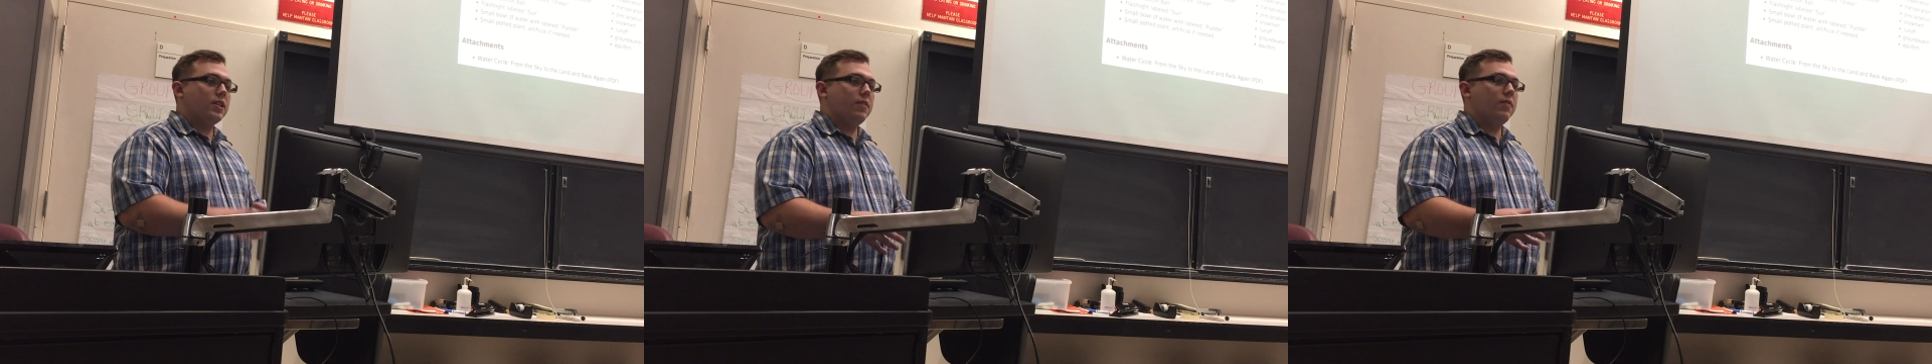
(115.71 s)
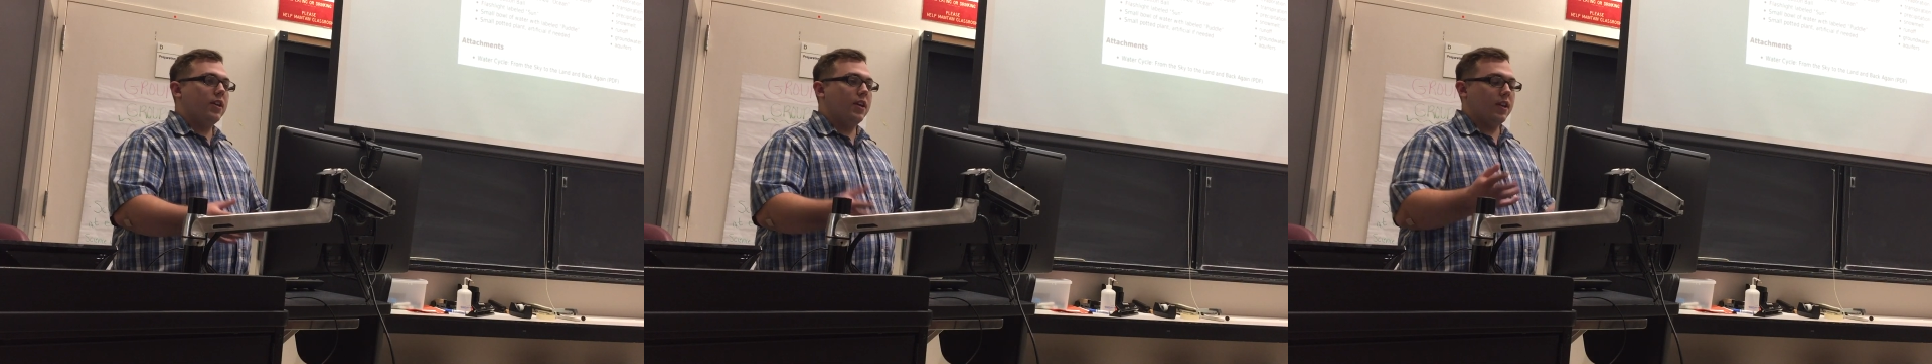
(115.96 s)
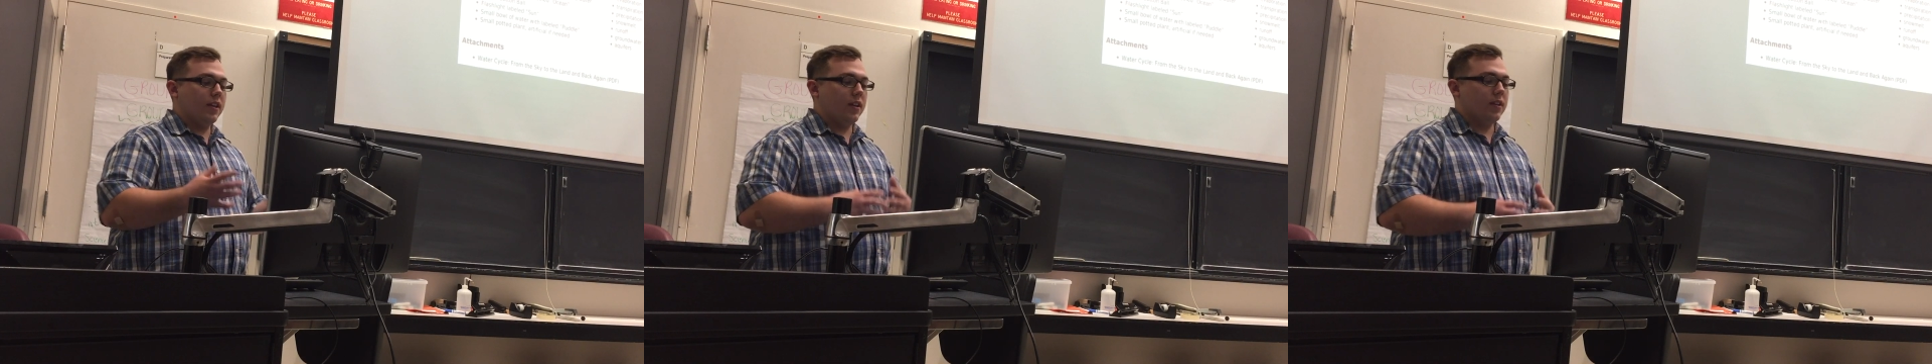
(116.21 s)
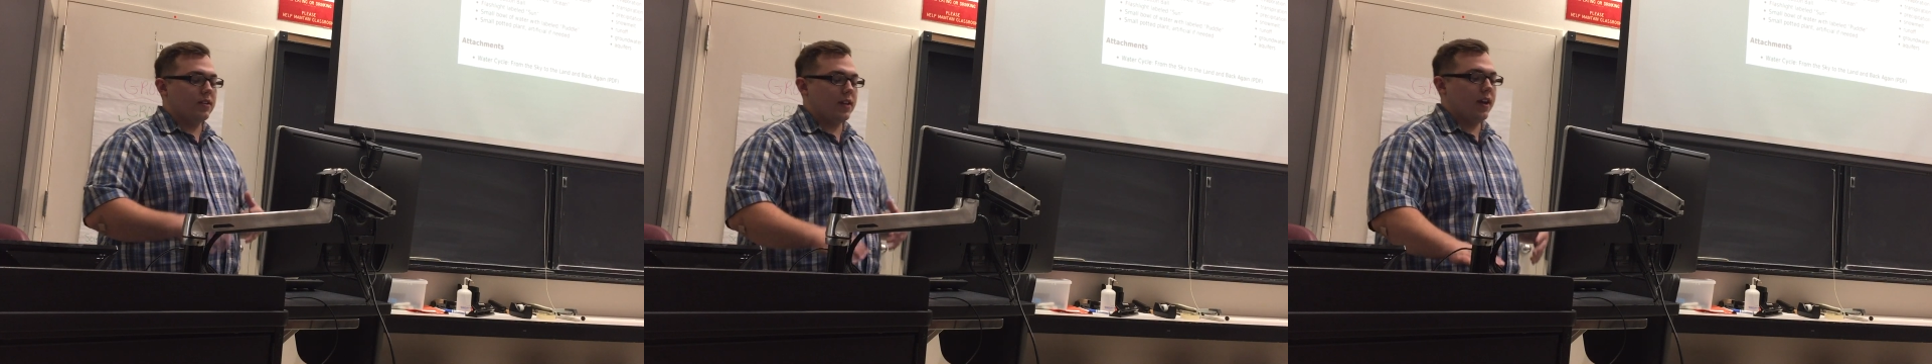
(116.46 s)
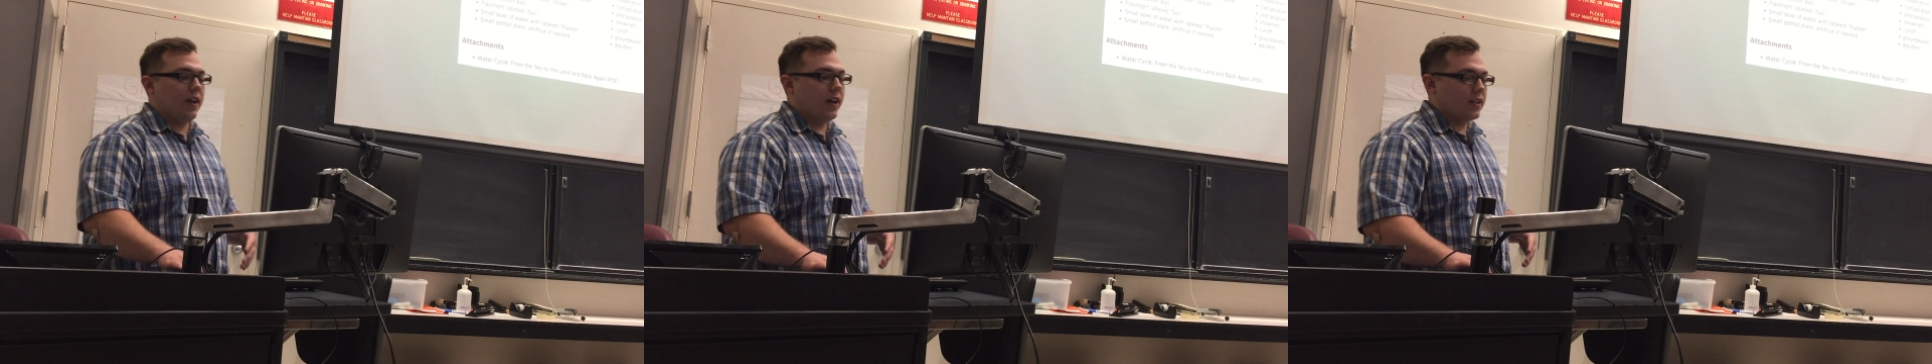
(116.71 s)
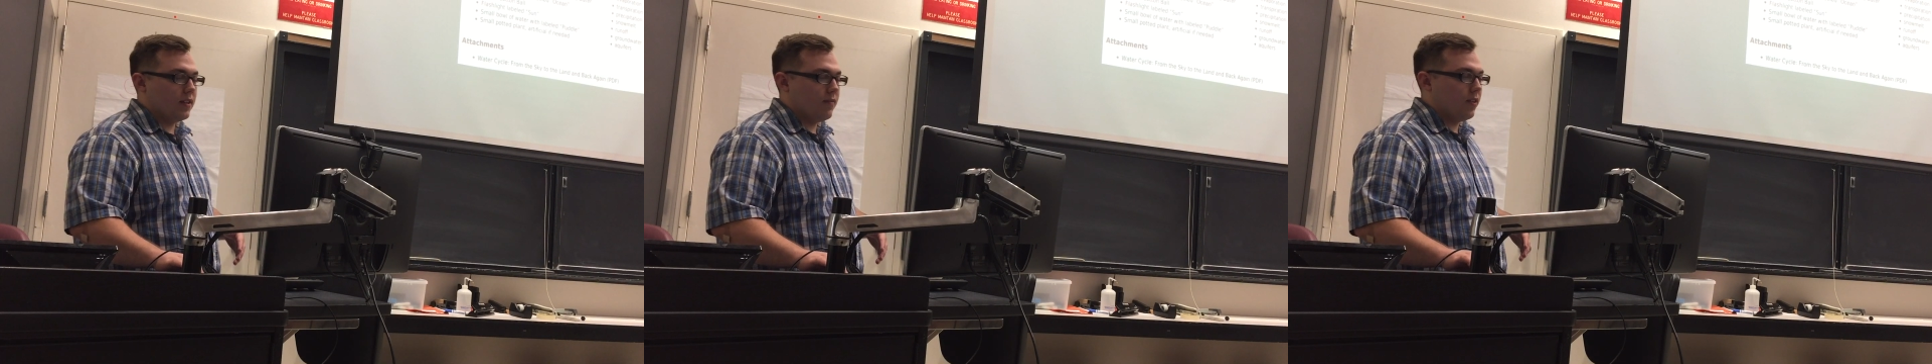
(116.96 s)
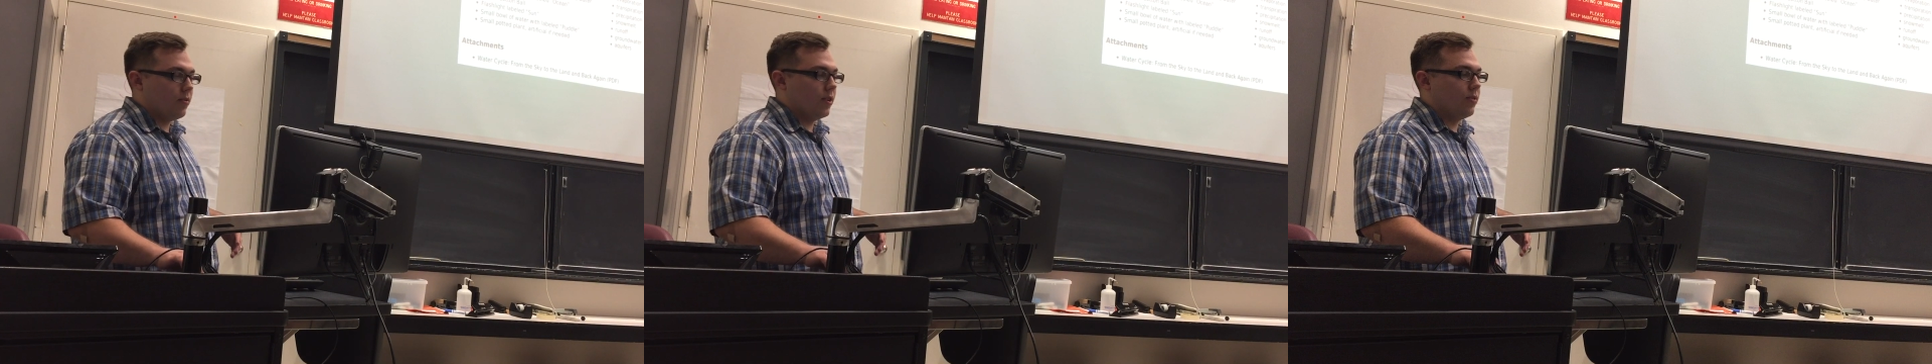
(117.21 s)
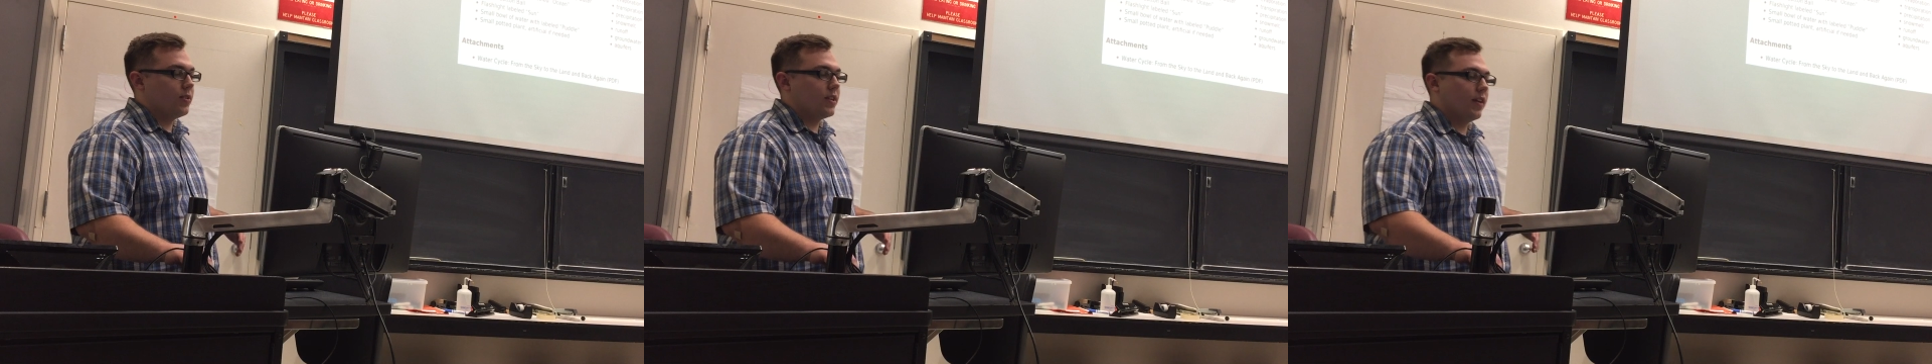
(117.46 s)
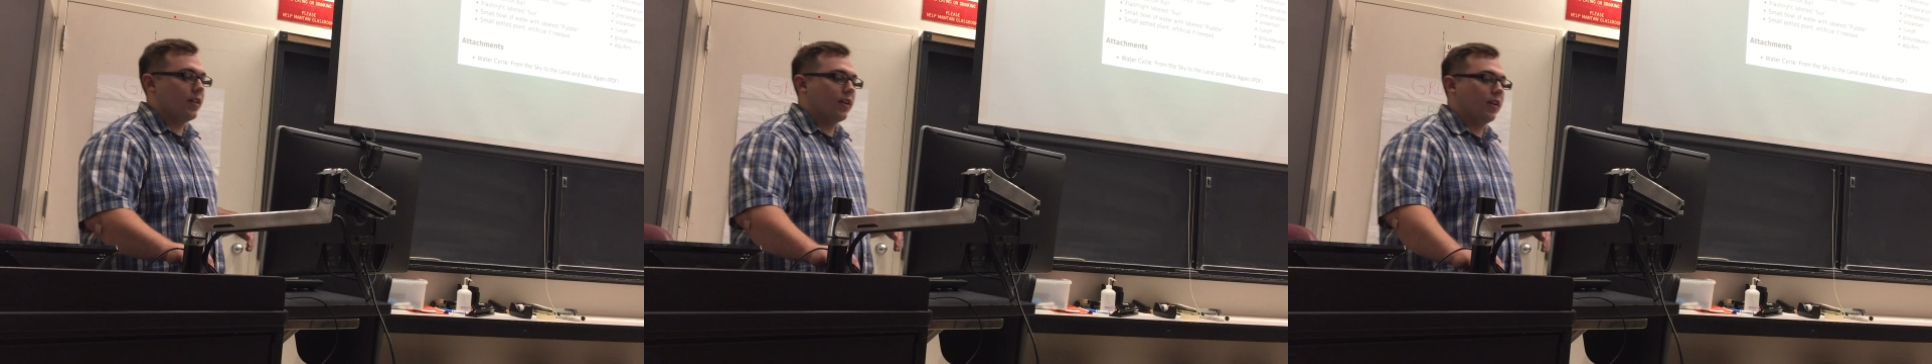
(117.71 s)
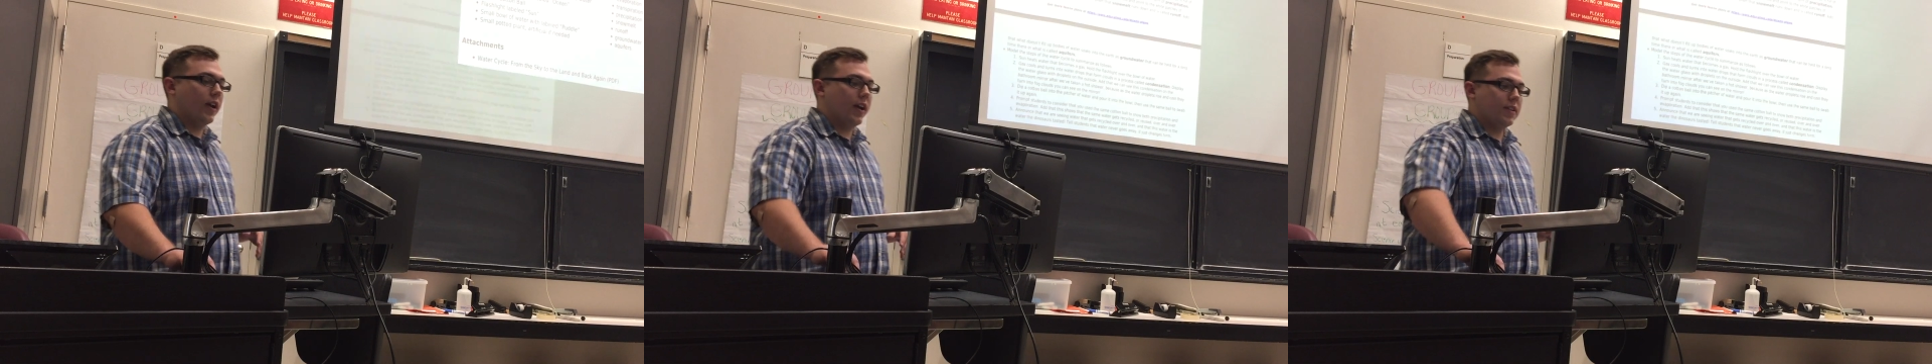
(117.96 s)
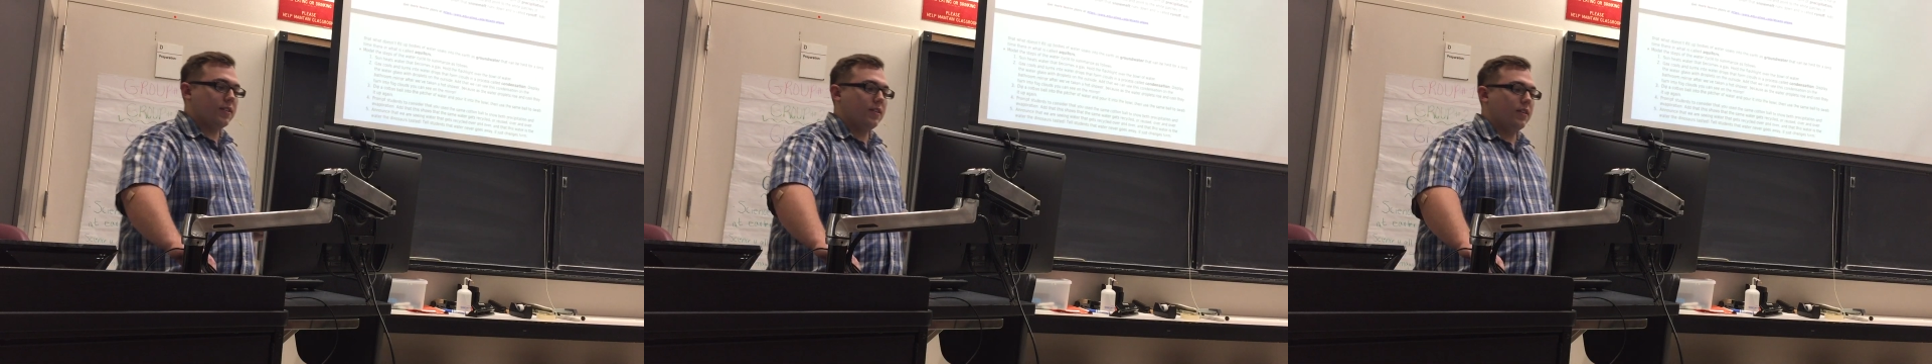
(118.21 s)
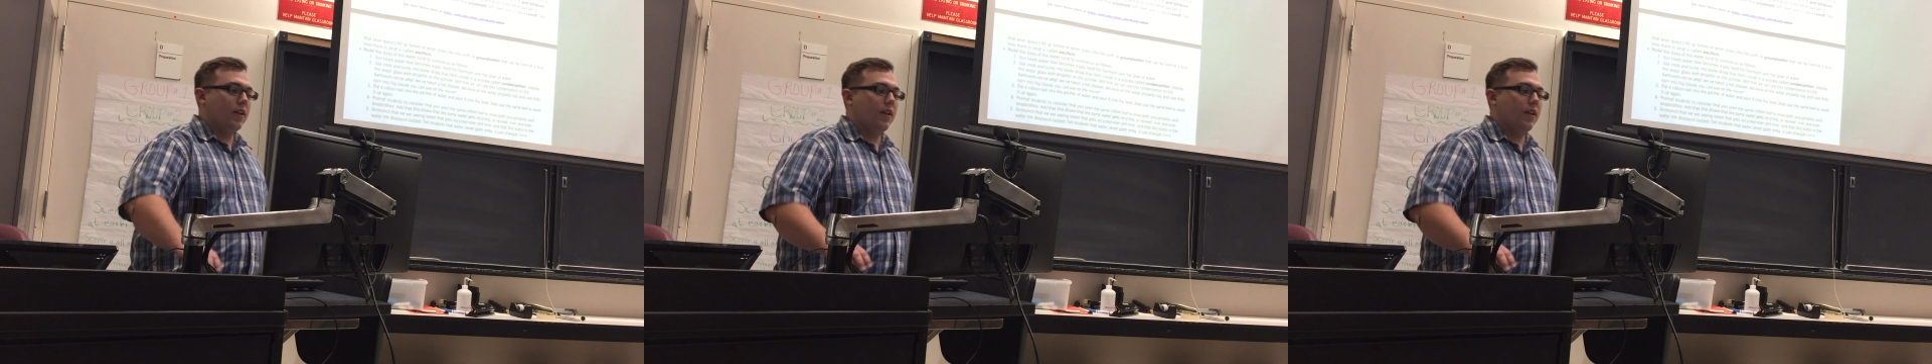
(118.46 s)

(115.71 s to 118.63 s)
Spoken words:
activity and then an activity we're doing together in class.